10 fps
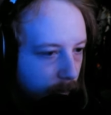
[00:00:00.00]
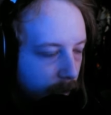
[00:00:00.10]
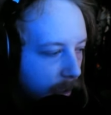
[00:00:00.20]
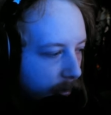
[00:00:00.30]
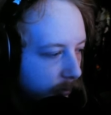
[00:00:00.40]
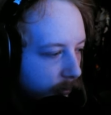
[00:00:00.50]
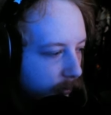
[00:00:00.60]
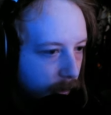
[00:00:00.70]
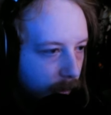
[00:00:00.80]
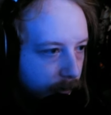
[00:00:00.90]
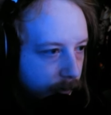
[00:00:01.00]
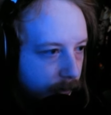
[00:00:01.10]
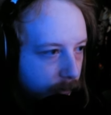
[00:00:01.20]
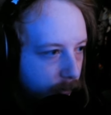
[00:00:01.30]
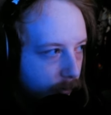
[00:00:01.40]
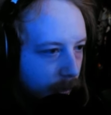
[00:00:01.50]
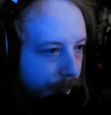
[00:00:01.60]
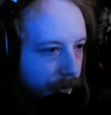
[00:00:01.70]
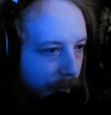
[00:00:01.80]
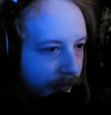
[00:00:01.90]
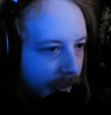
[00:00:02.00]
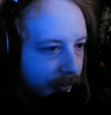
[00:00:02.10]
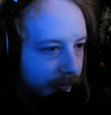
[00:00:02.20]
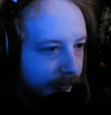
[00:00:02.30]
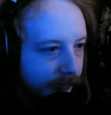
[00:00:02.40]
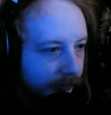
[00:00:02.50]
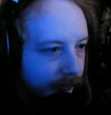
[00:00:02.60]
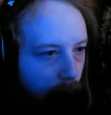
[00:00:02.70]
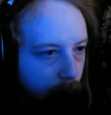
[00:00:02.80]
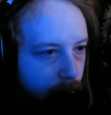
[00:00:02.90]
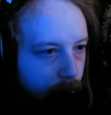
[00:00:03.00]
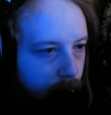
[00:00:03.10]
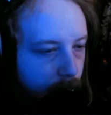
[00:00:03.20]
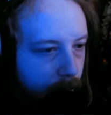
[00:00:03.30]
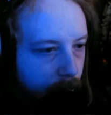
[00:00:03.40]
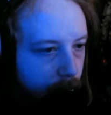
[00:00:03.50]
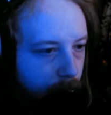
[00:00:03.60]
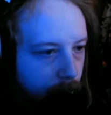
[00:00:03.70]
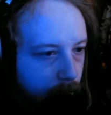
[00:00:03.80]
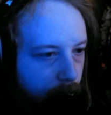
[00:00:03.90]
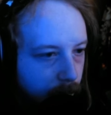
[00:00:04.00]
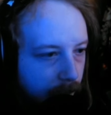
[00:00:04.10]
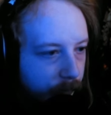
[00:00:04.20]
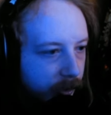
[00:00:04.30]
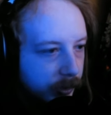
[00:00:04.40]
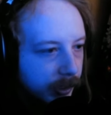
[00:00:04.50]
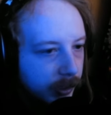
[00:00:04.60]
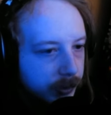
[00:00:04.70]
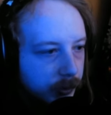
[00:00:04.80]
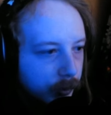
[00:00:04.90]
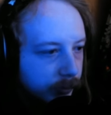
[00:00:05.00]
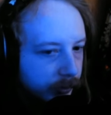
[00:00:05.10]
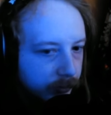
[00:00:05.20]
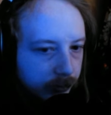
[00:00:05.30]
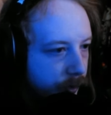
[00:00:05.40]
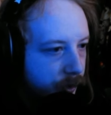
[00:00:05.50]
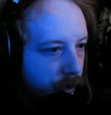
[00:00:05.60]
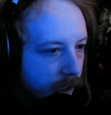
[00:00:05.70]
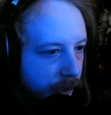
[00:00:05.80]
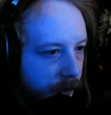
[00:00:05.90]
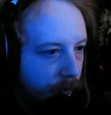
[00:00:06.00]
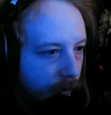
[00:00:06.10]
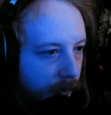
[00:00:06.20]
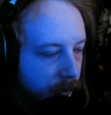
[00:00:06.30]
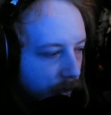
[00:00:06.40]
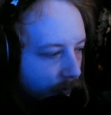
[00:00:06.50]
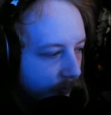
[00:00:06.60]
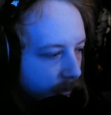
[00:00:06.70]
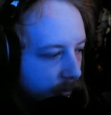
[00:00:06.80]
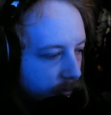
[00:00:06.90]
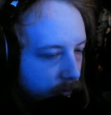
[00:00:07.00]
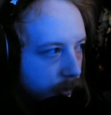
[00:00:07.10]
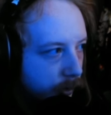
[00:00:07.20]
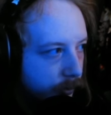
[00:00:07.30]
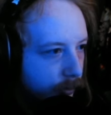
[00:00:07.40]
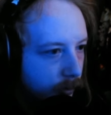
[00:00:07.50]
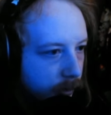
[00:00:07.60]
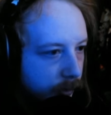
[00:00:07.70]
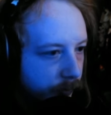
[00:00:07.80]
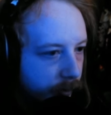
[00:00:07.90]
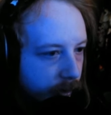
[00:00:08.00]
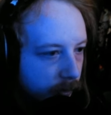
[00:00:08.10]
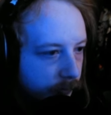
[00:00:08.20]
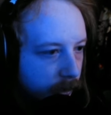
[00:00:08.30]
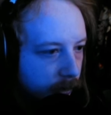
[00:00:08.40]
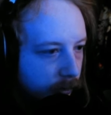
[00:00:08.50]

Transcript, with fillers: I can. All right, nice. Up, oh, start packing. All right. Damn, I'm gonna do the X square but I to try a spore control over here in this little in this building over